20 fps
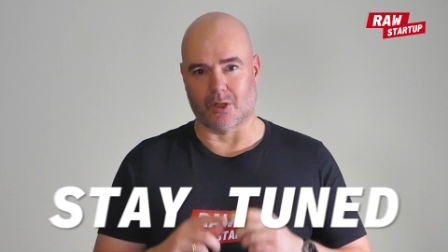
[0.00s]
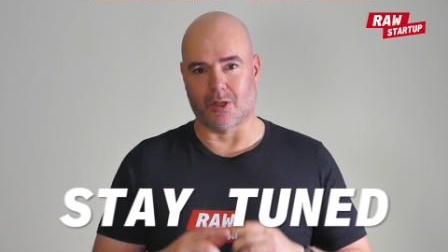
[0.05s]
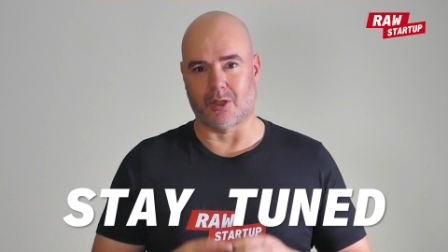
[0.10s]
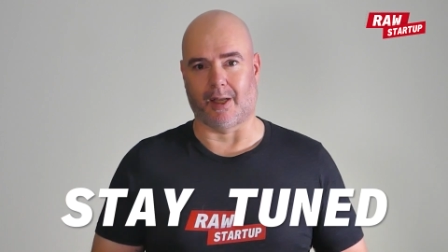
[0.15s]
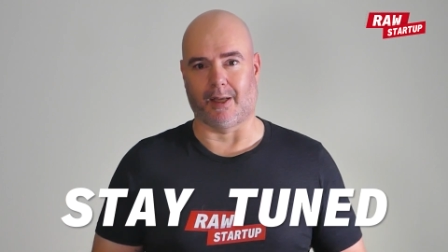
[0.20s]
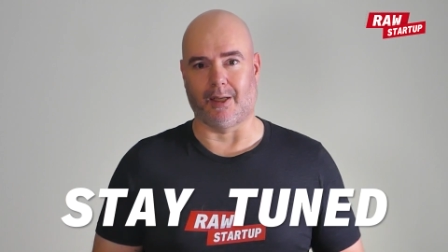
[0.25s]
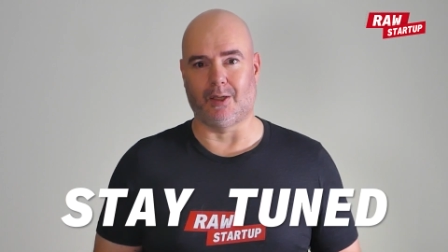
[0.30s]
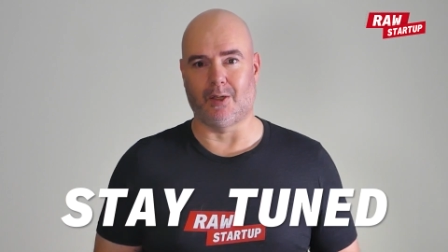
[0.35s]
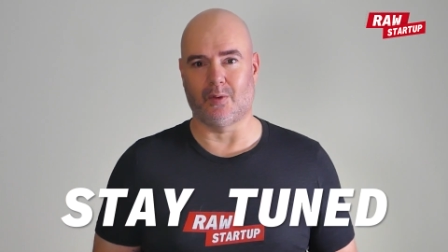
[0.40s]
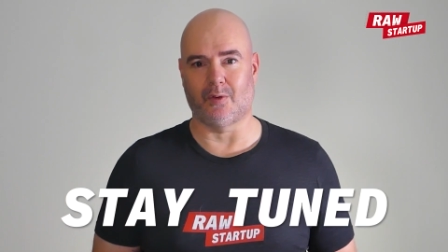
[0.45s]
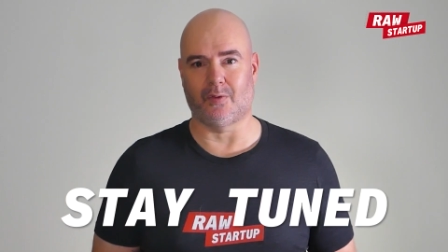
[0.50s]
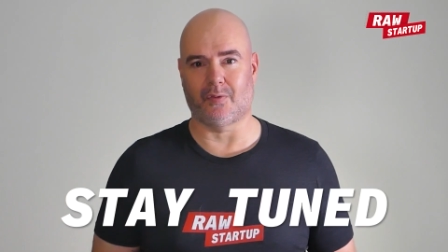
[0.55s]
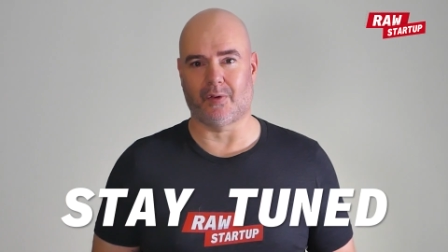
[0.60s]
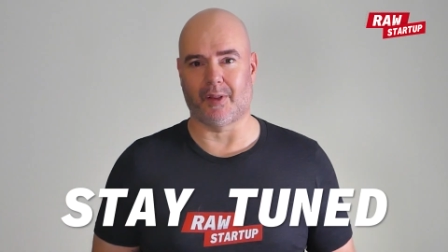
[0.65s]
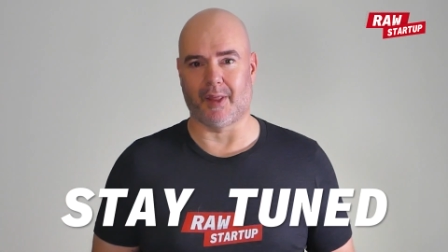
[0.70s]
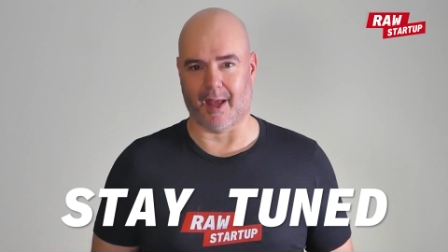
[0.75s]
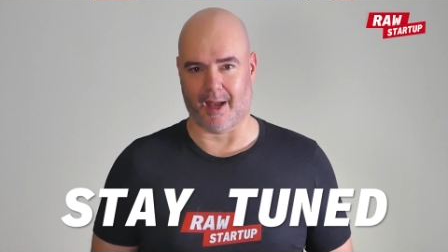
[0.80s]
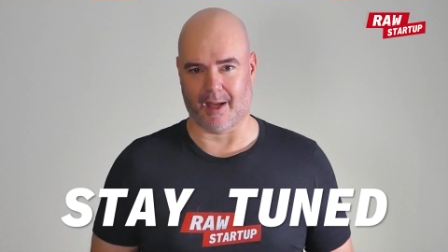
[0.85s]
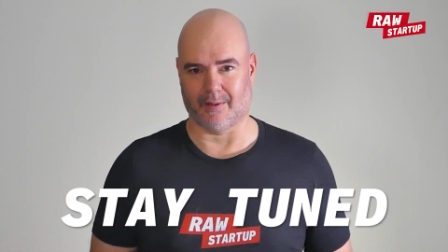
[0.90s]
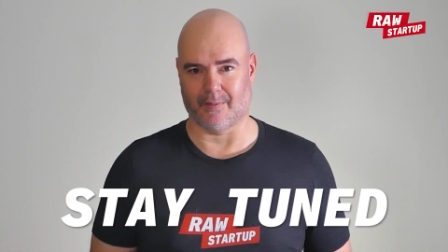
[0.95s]
stay tuned for
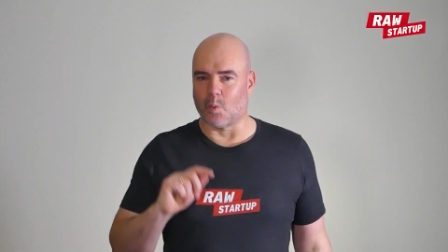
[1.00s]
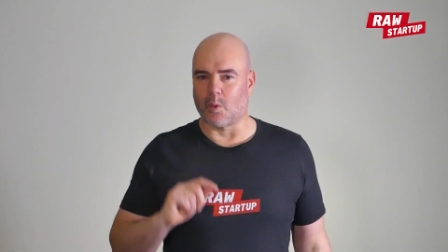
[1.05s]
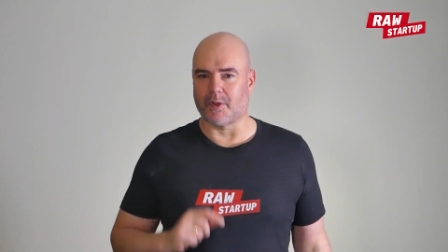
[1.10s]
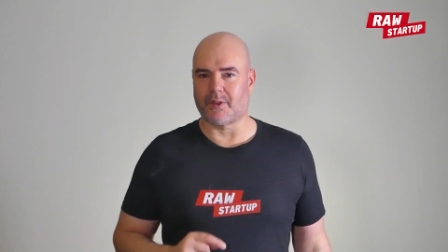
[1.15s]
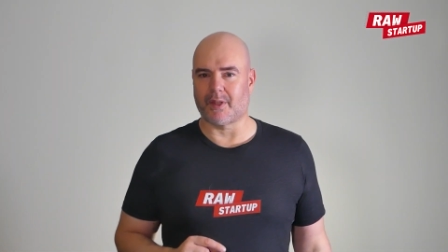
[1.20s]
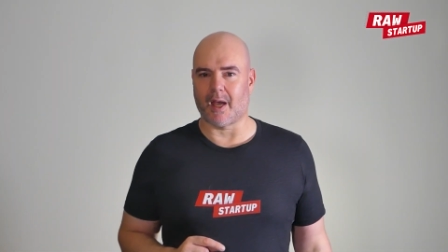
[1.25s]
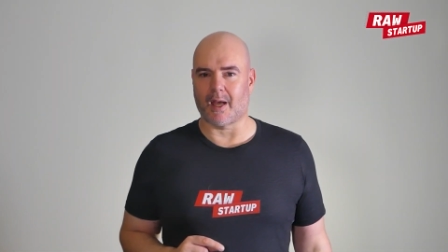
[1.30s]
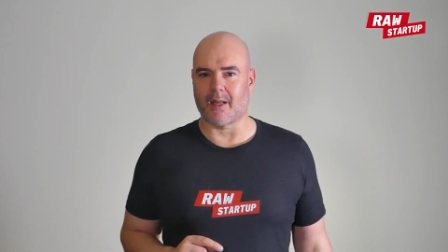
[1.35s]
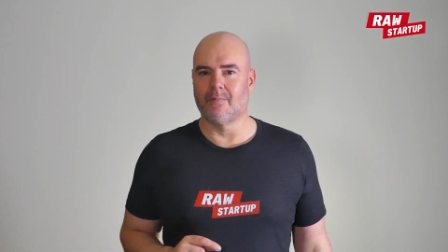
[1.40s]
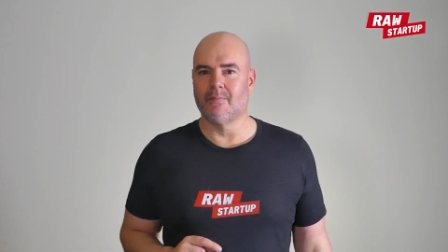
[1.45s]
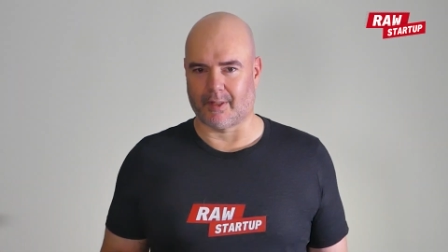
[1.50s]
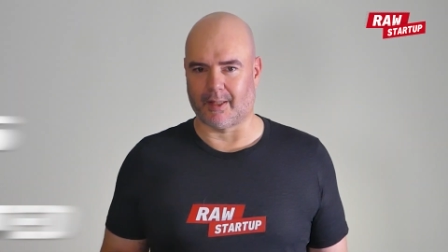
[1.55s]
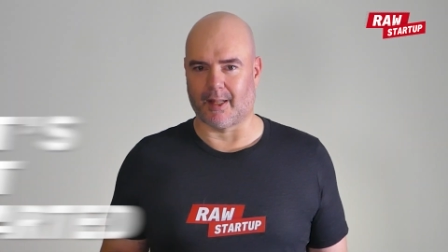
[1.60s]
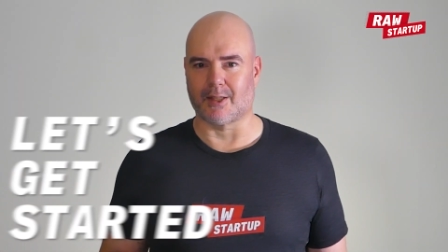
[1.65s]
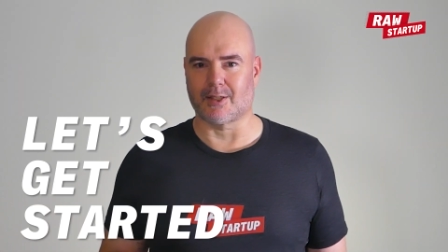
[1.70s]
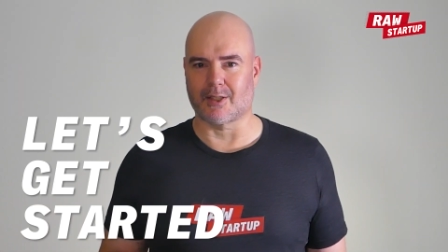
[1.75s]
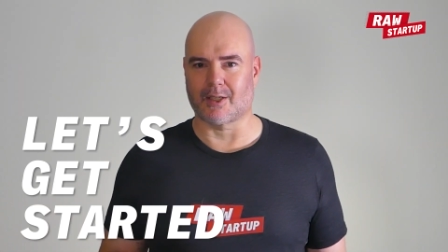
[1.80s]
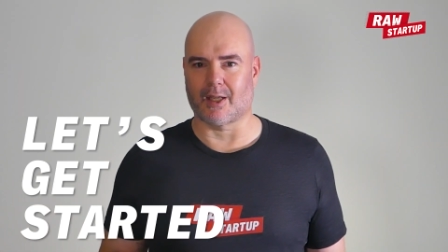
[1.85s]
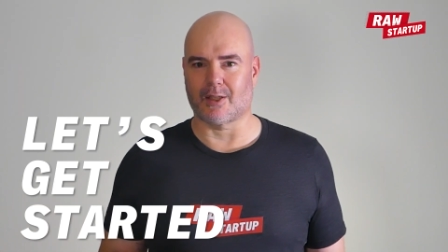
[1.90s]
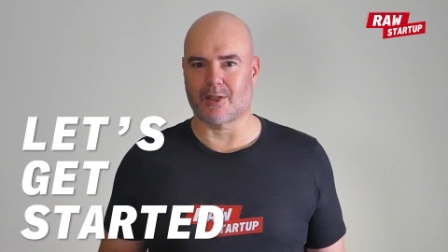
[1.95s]
that. With that,
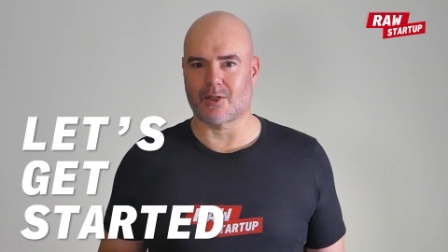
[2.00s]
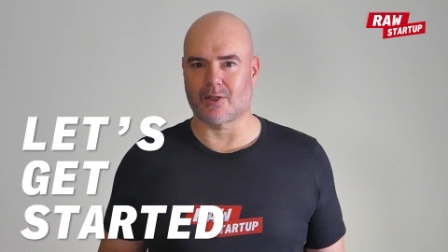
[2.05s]
let's get